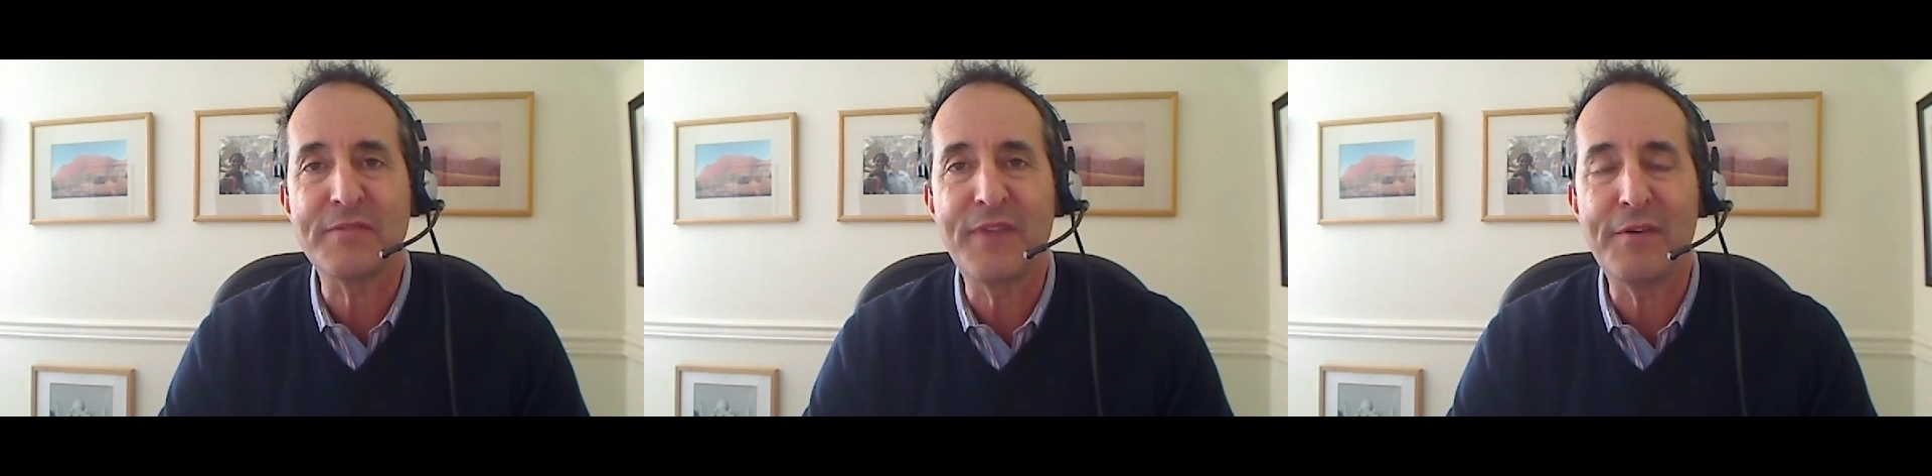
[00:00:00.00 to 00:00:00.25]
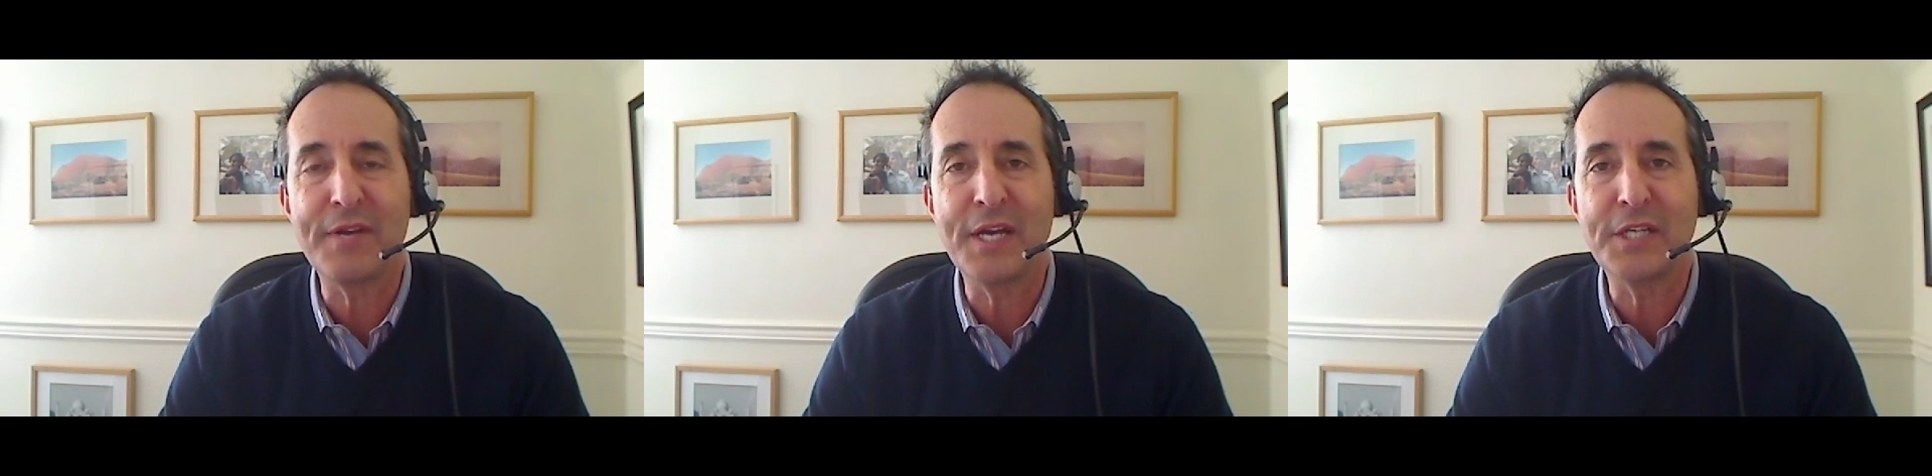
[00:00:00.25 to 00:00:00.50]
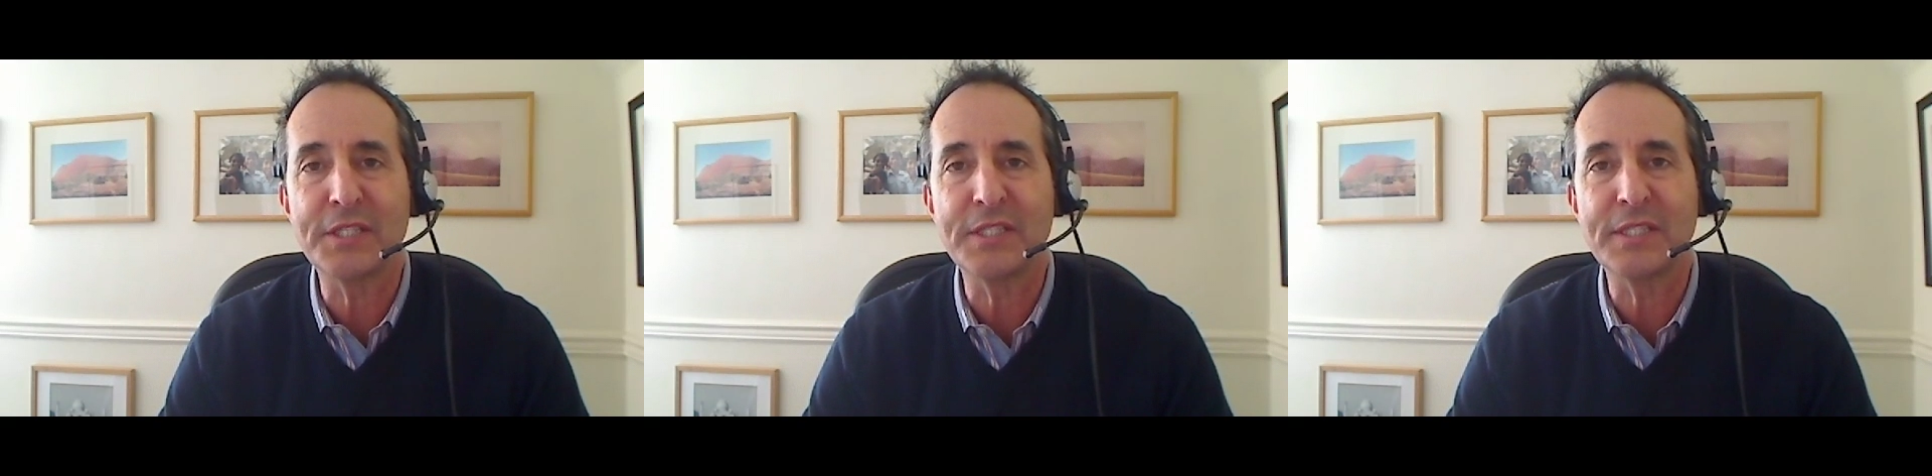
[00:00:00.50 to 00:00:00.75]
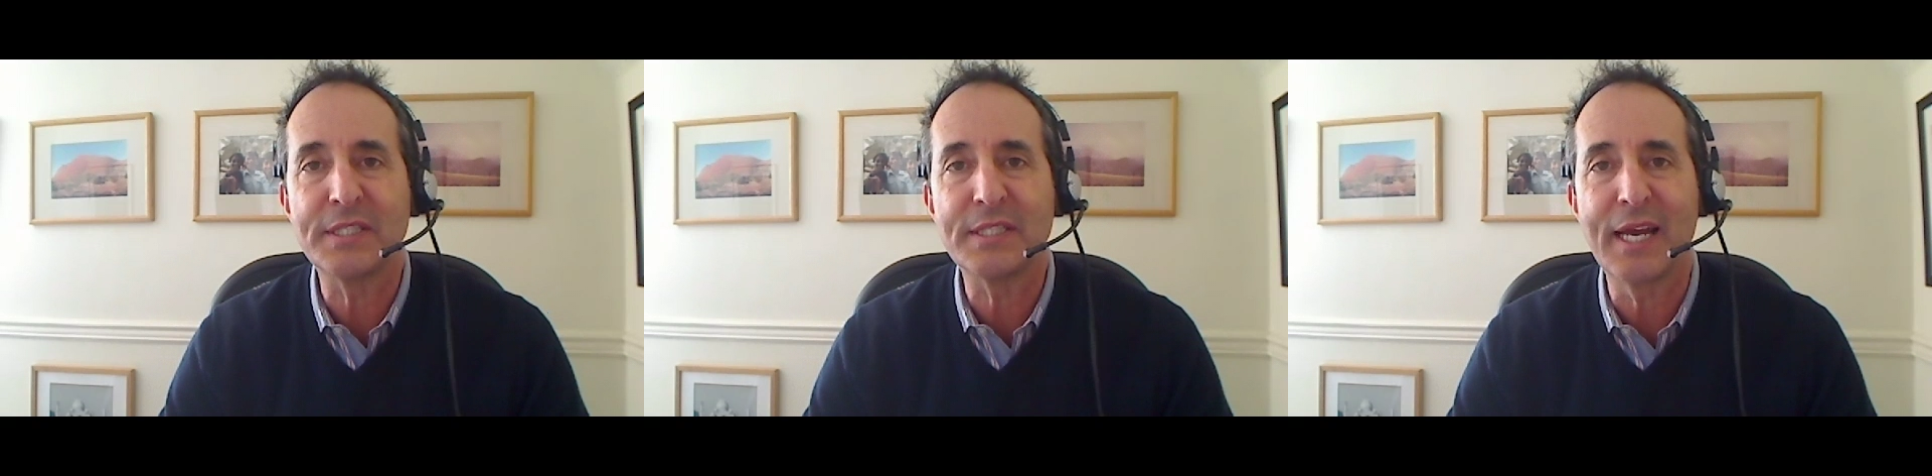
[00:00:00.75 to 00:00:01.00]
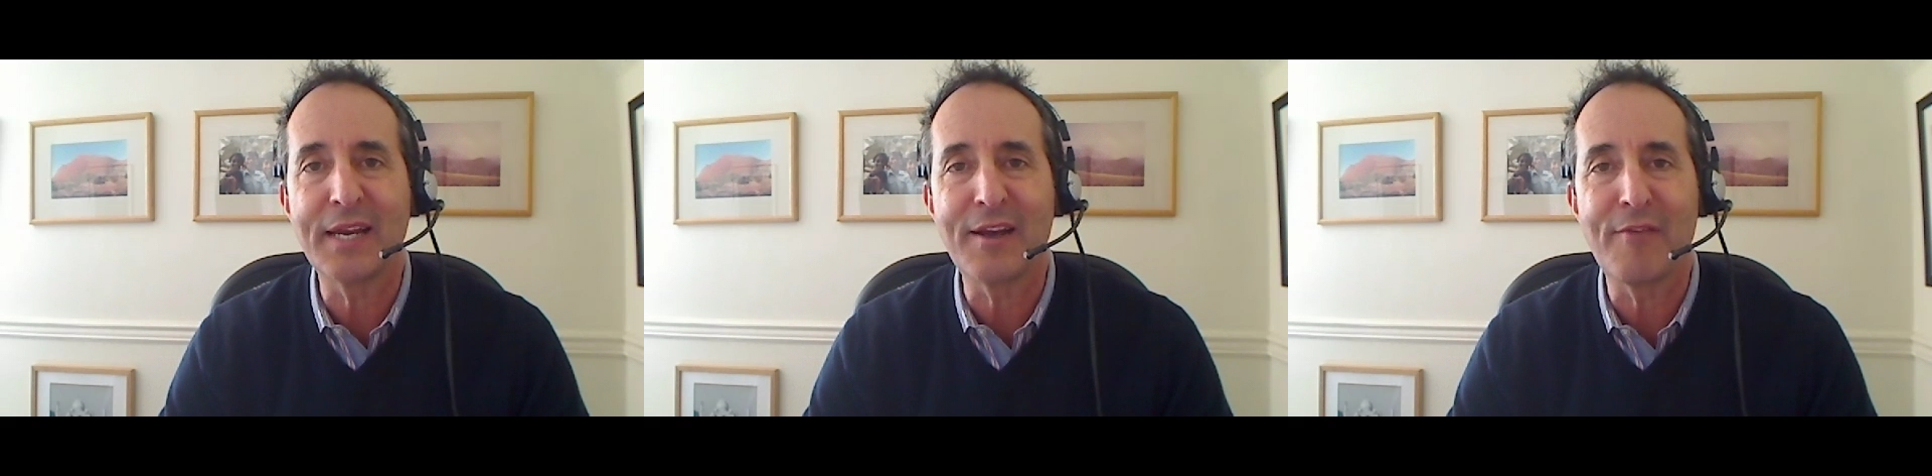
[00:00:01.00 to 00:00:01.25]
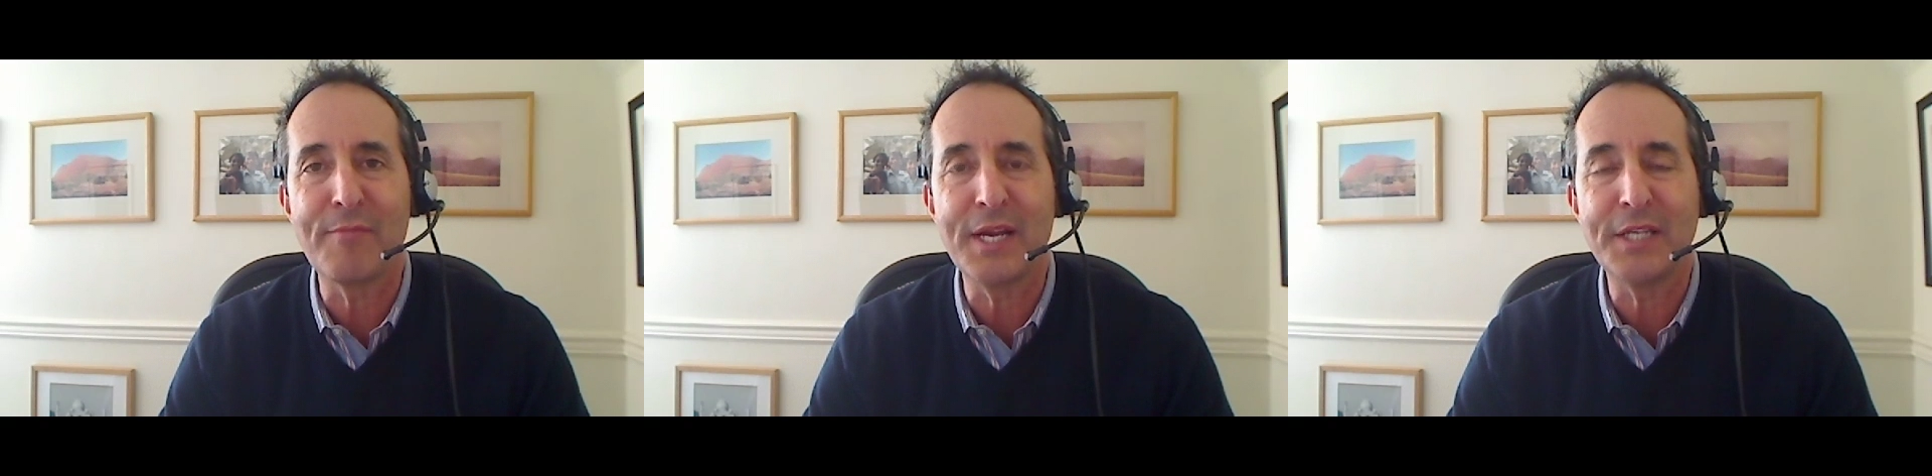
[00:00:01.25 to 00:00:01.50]
foundations, and
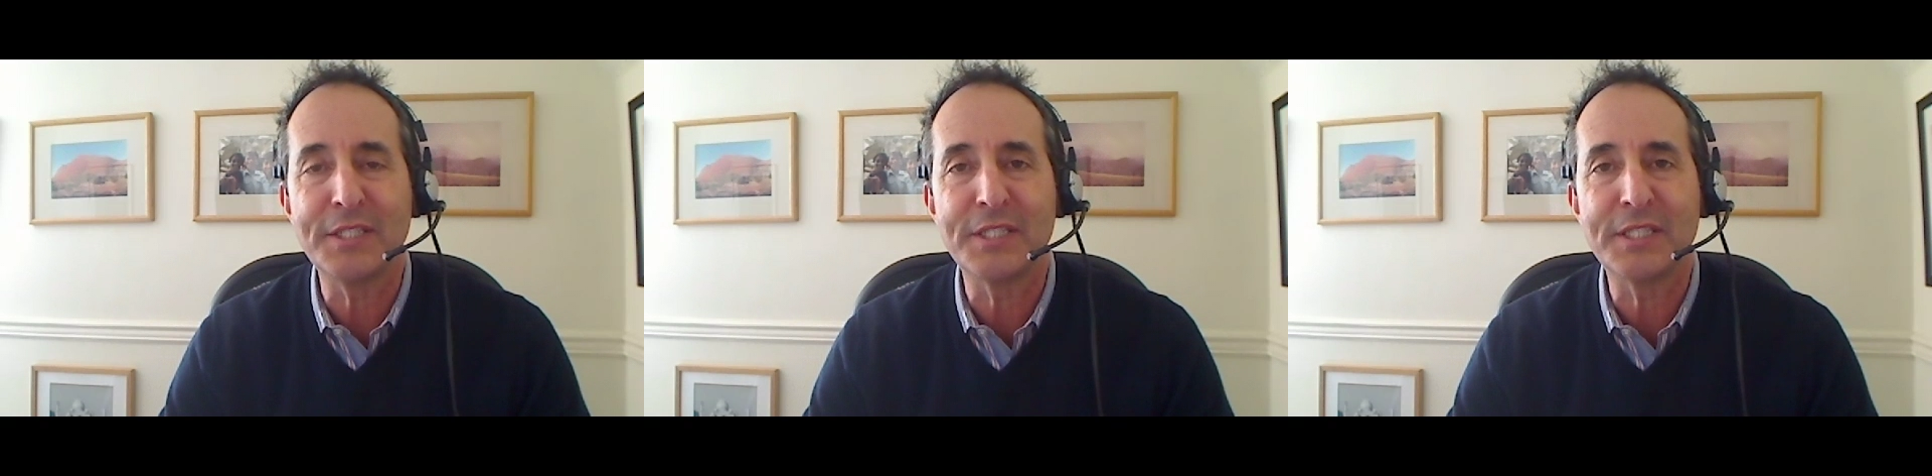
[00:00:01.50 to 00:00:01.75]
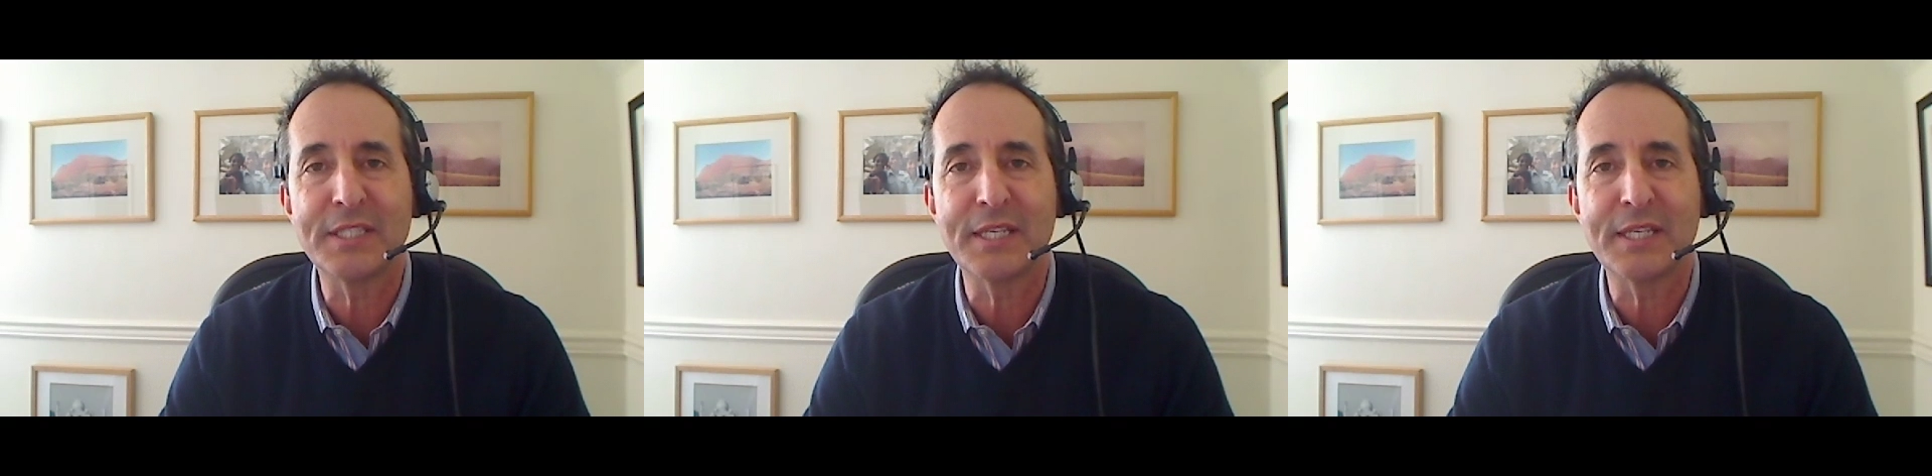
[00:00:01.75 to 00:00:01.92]
government agencies.